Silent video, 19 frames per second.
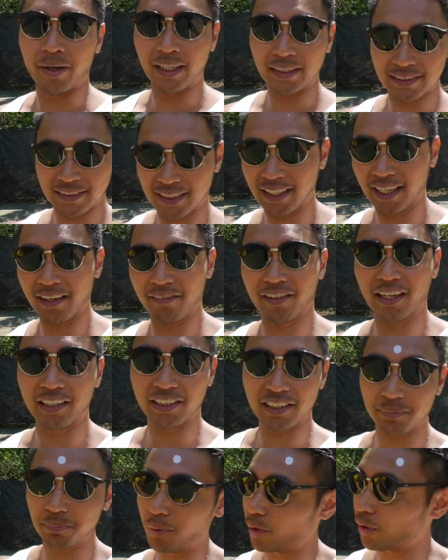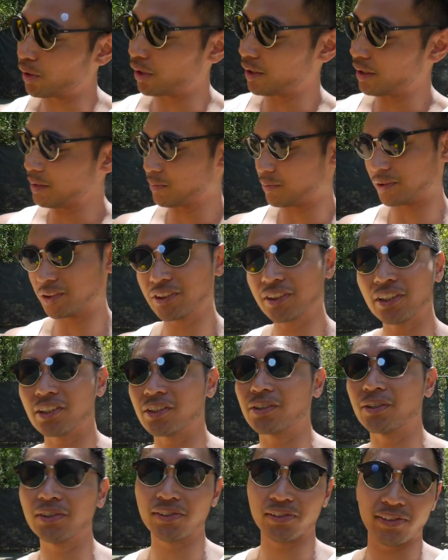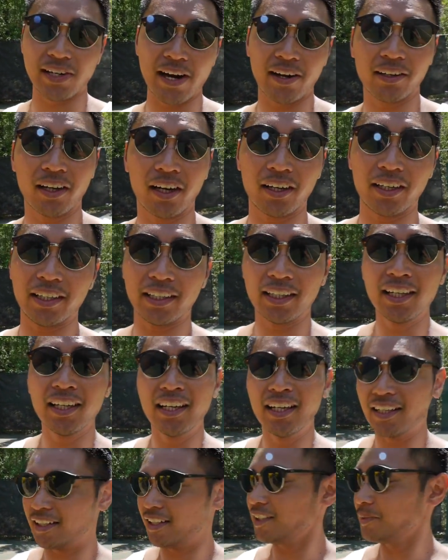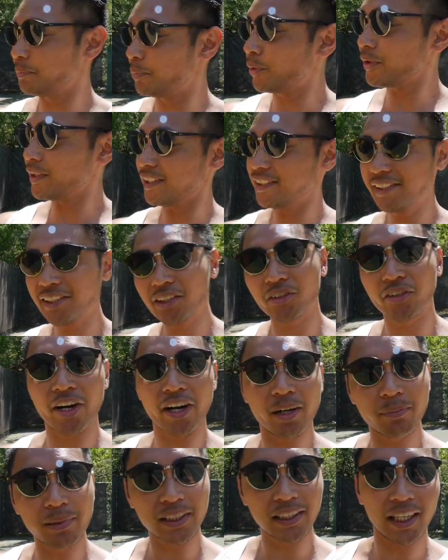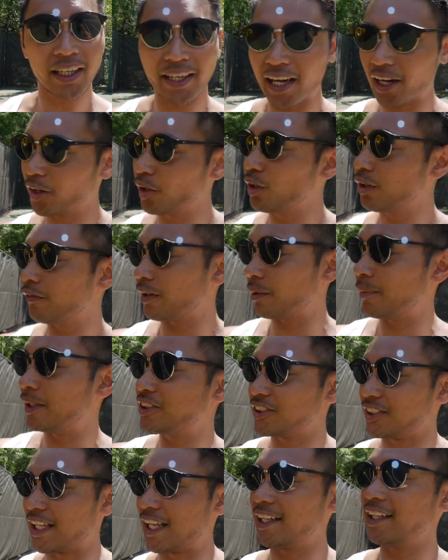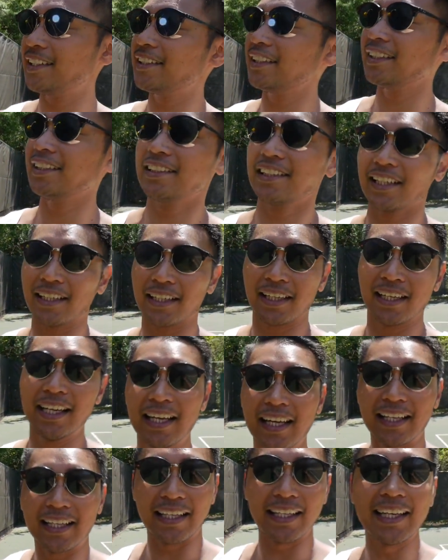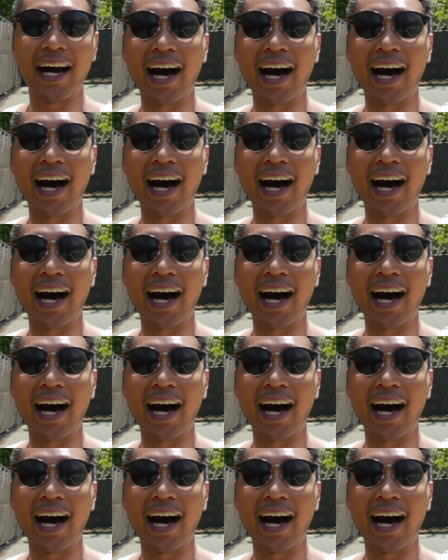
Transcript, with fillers: But I've got this board, we're just gonna cruise around on it. This board is incredibly light. I don't know if I mentioned that. This thing is like the